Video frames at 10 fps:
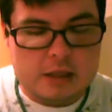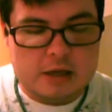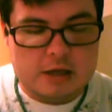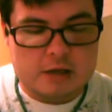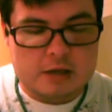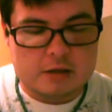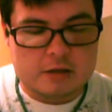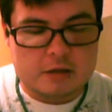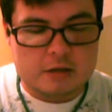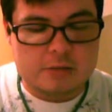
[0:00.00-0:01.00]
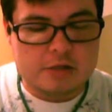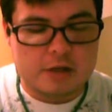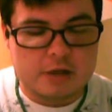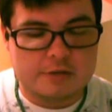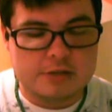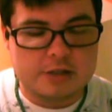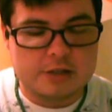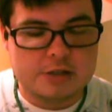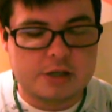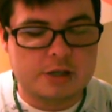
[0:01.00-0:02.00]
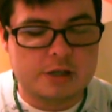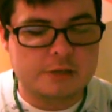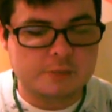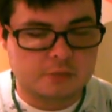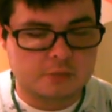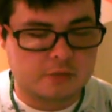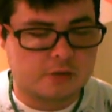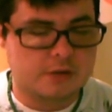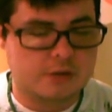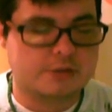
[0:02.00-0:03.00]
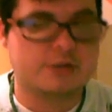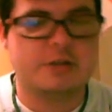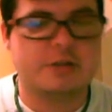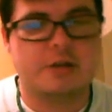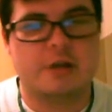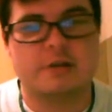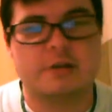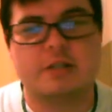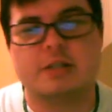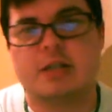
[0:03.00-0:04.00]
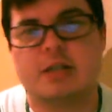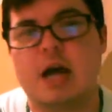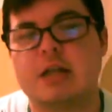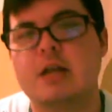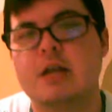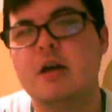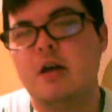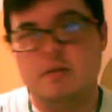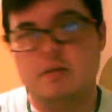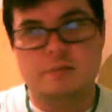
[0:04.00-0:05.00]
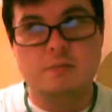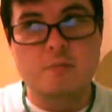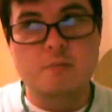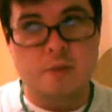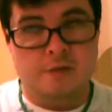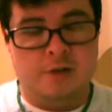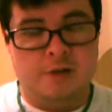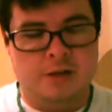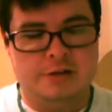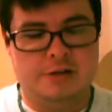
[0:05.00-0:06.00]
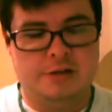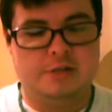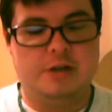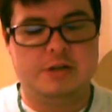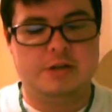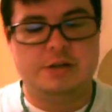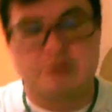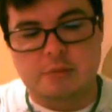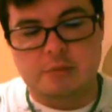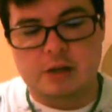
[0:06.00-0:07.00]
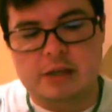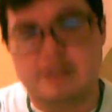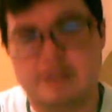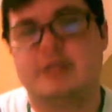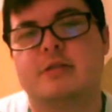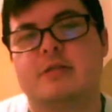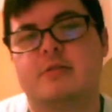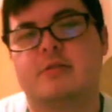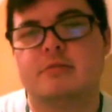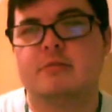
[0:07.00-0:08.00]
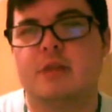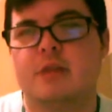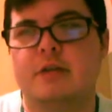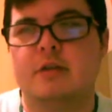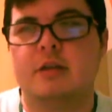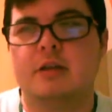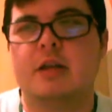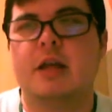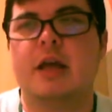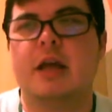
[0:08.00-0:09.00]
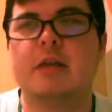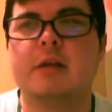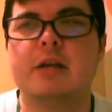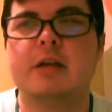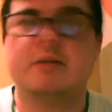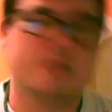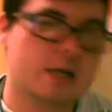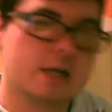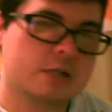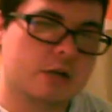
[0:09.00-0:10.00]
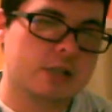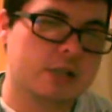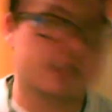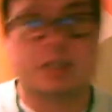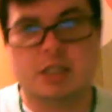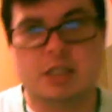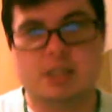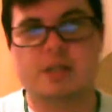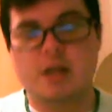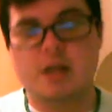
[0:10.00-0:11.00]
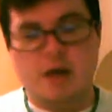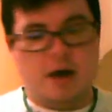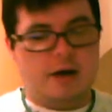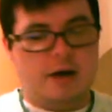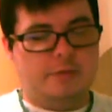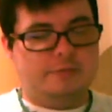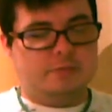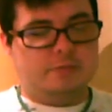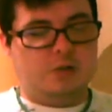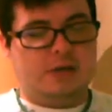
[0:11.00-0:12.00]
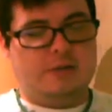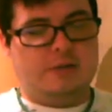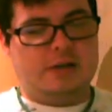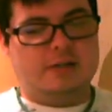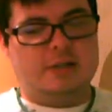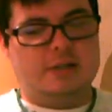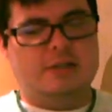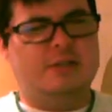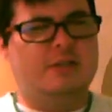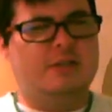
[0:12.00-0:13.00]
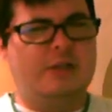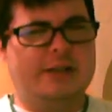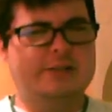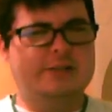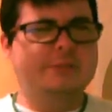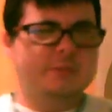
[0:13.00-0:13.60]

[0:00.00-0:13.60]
And let me just cover cisgender. Now, cisgender obviously does not fall under the transgender umbrella. It is anybody who's not trans is cis, or anybody cis isn't trans.